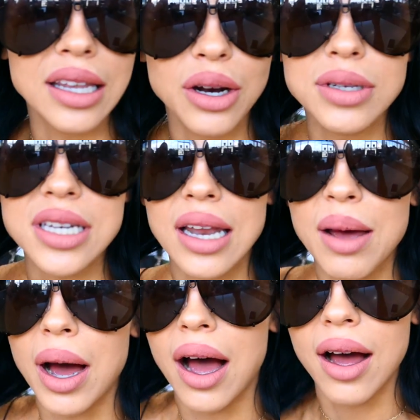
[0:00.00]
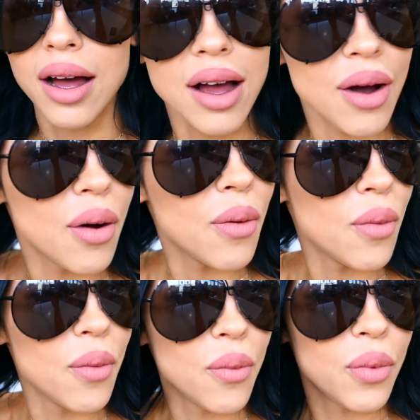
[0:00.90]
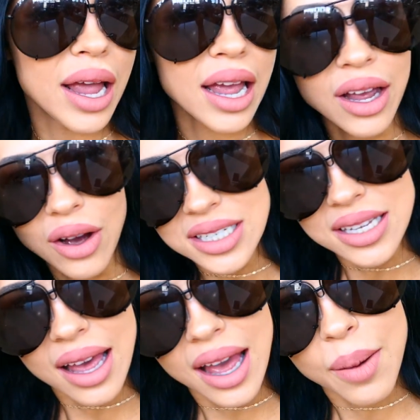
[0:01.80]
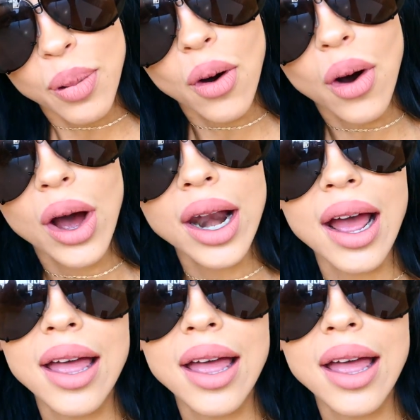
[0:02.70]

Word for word: Little dilemma. We got to the airport